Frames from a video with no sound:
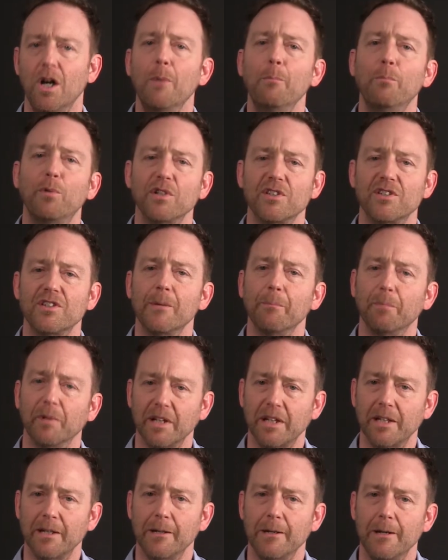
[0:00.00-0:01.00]
Put
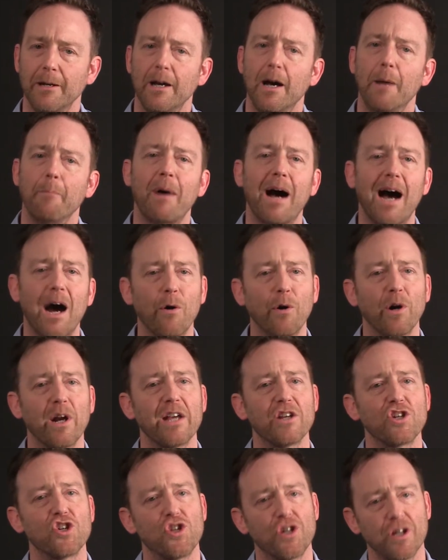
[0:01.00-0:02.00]
simply, power
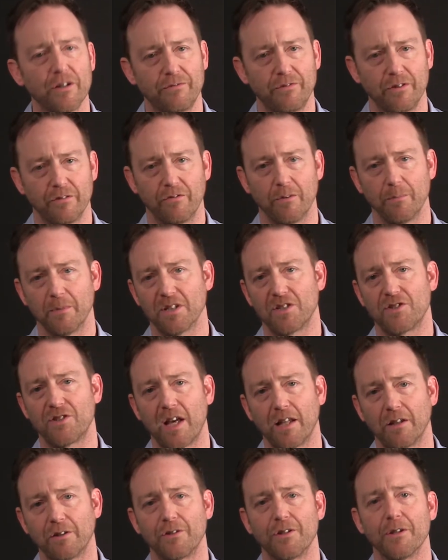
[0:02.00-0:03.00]
has shifted from the
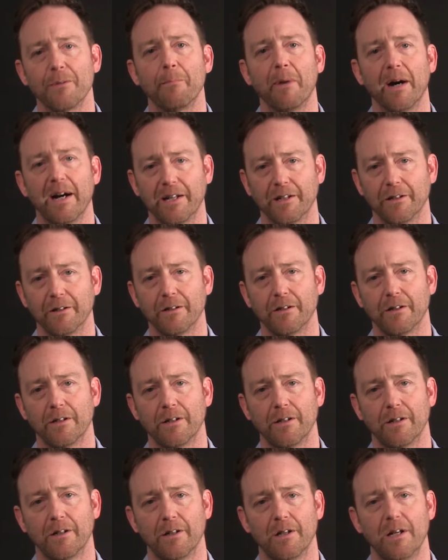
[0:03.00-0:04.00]
seller to the buyer.
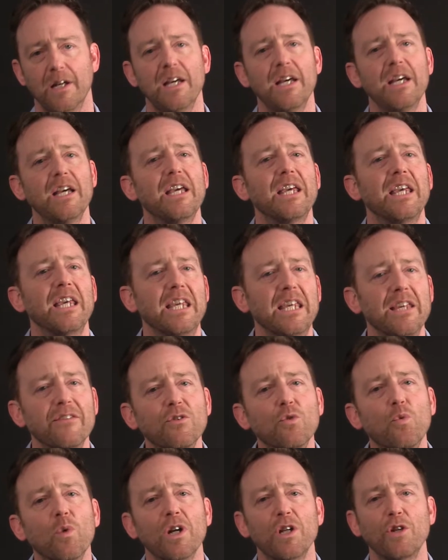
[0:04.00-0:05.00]

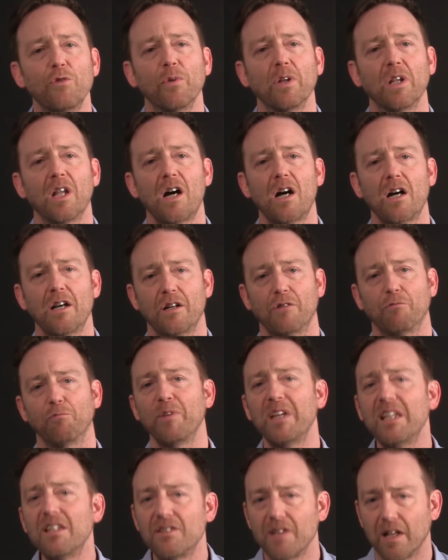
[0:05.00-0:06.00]
Even where you rely on
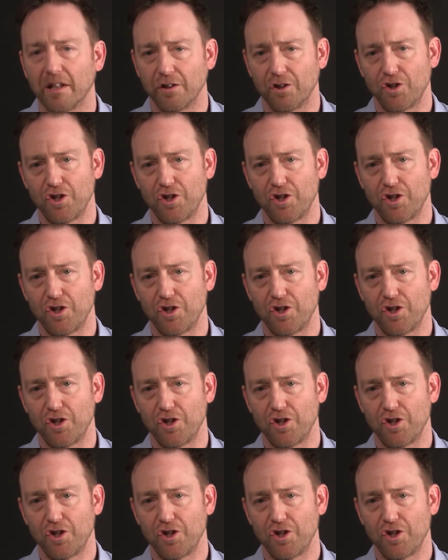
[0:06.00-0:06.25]
reseller